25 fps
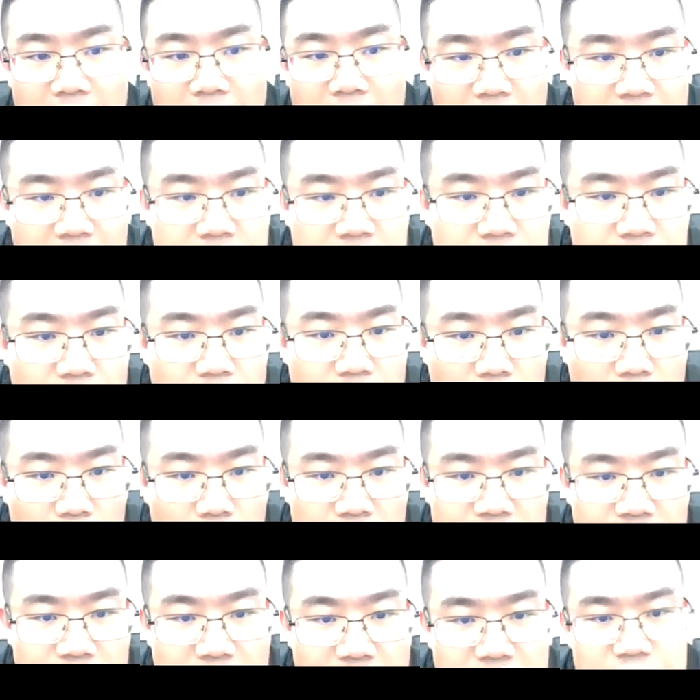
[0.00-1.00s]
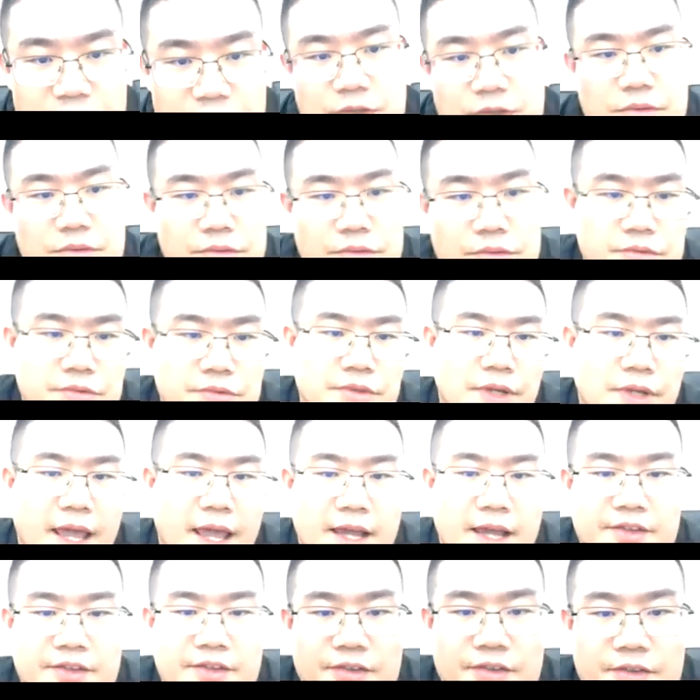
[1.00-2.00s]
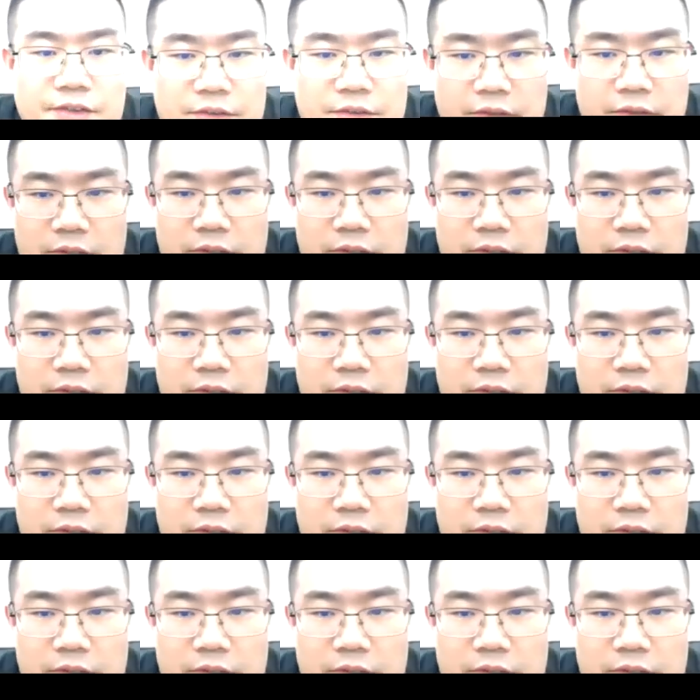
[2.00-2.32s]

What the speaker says: and the horizontal axis.